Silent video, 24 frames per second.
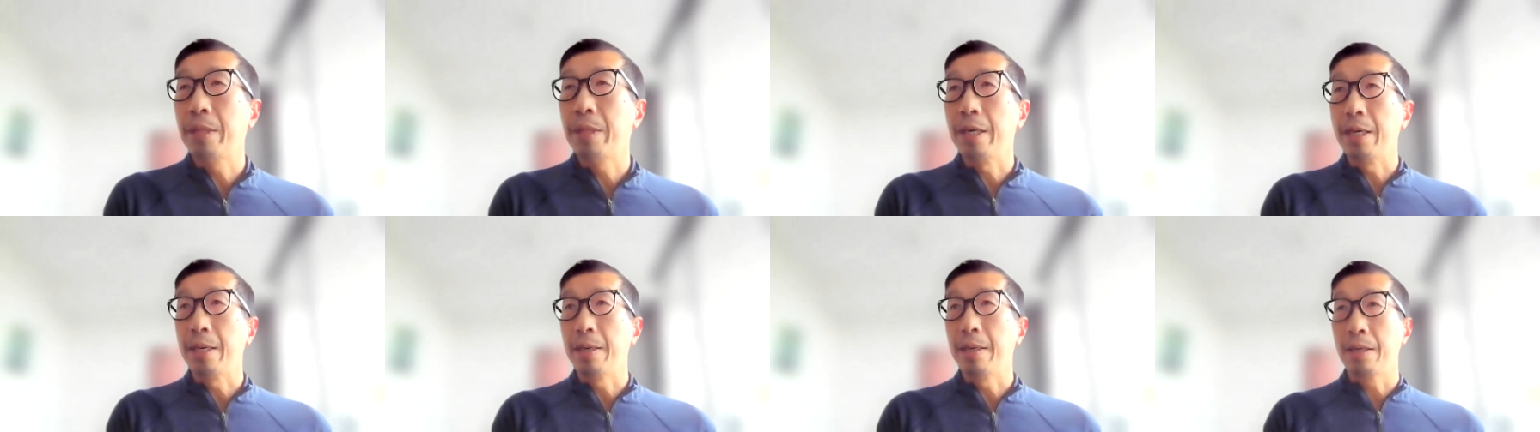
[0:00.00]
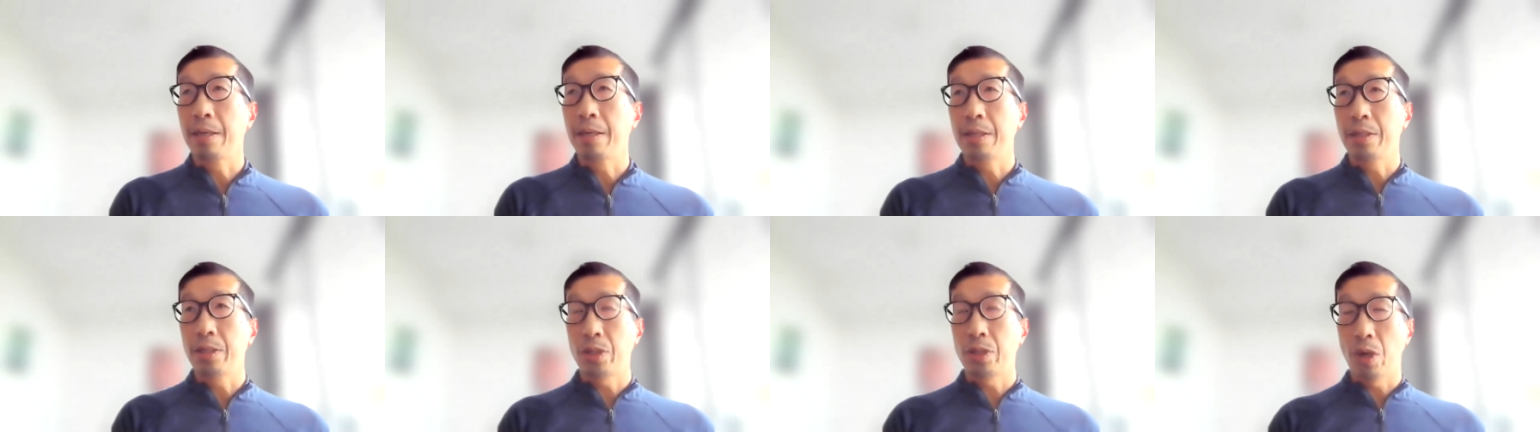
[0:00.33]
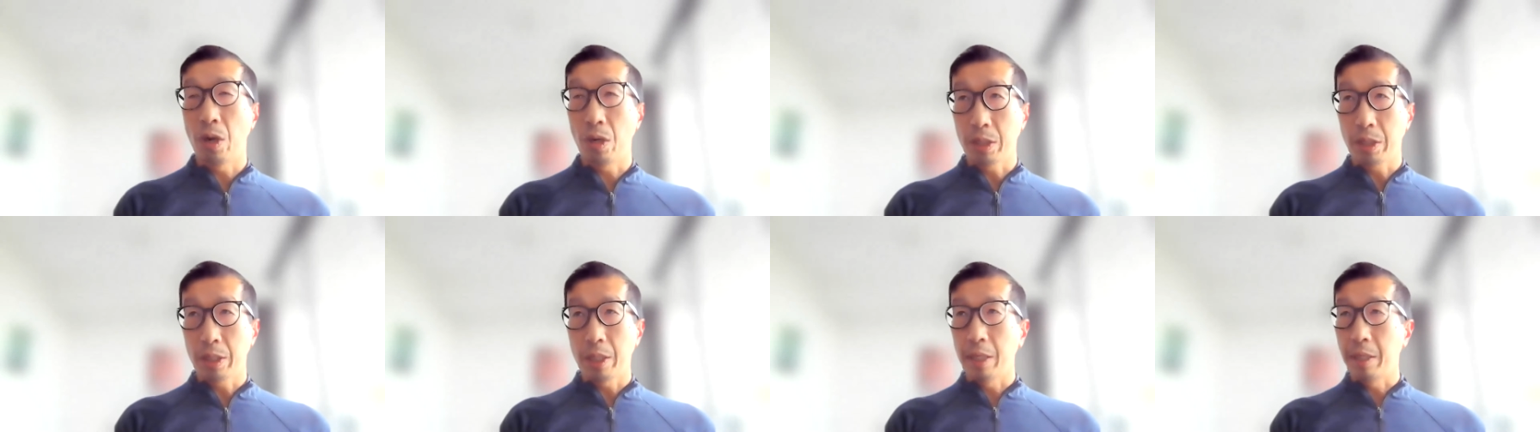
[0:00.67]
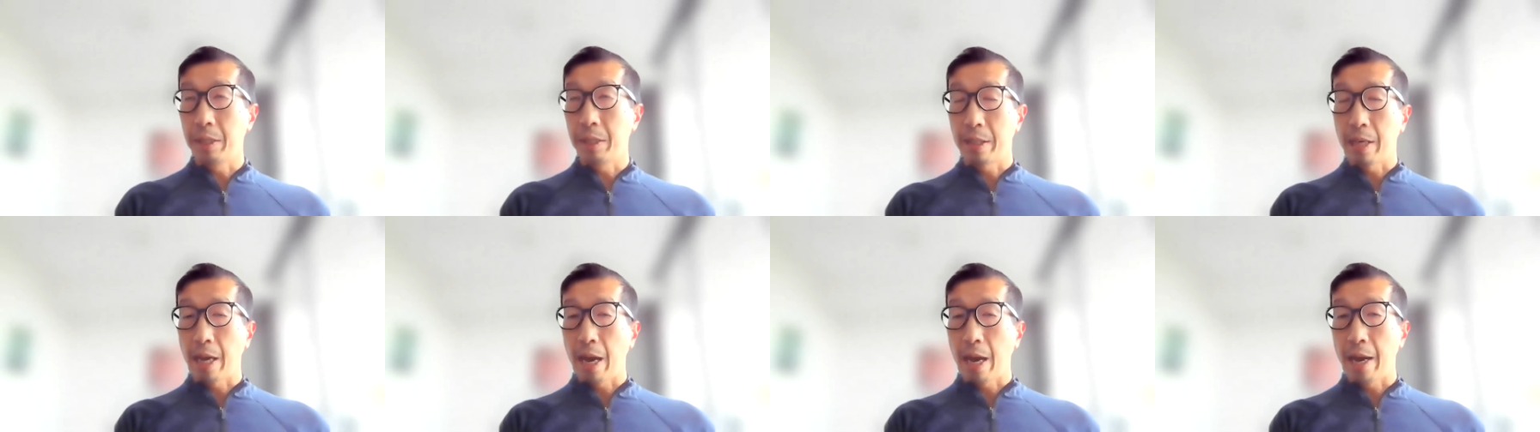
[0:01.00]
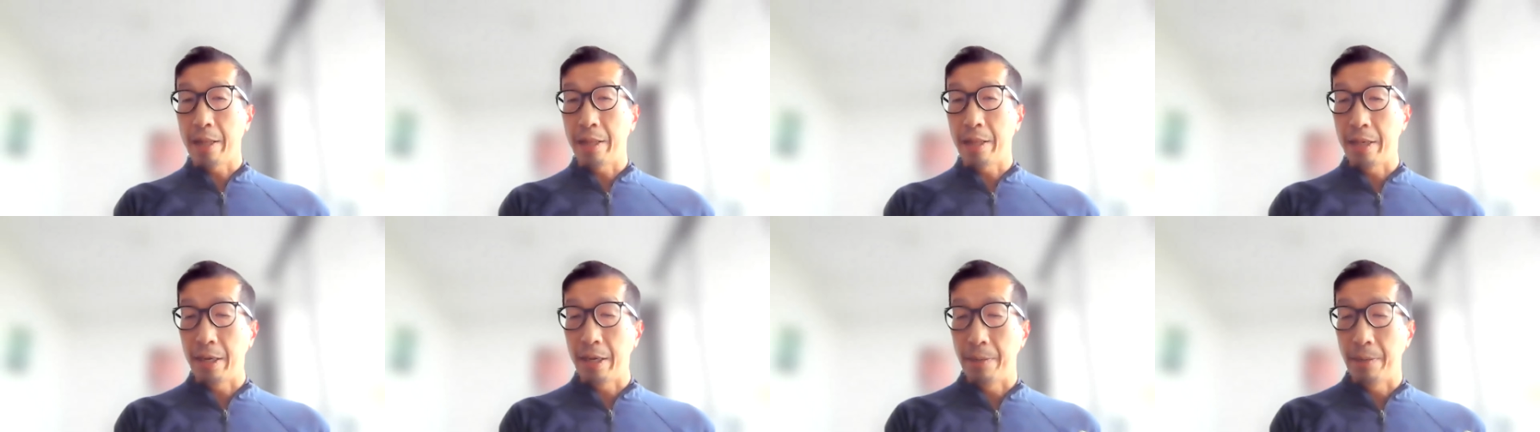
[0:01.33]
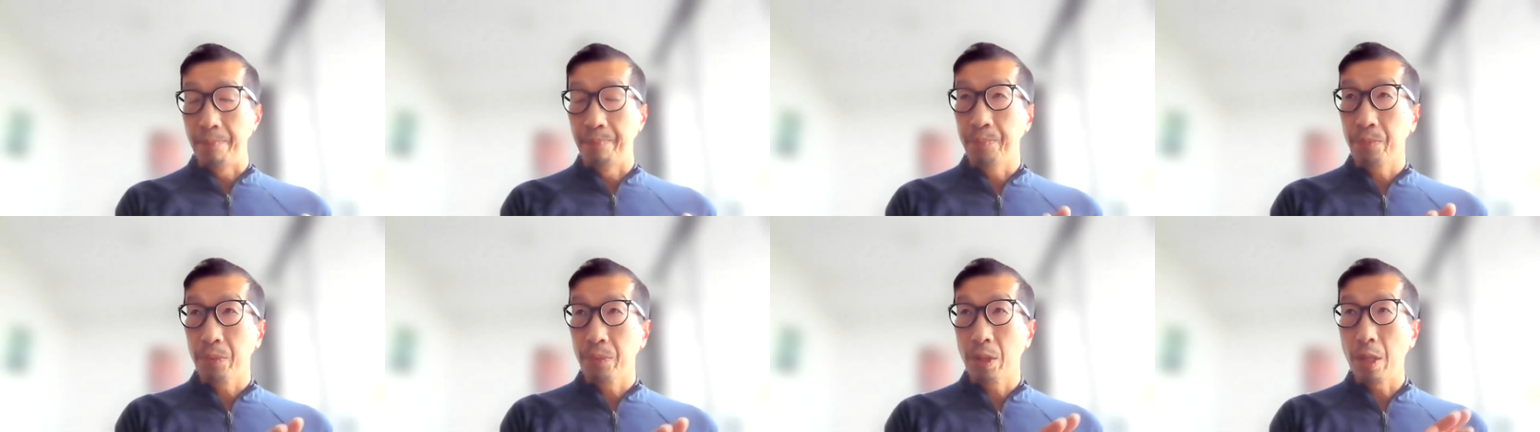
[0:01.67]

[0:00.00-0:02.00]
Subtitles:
The doctors are the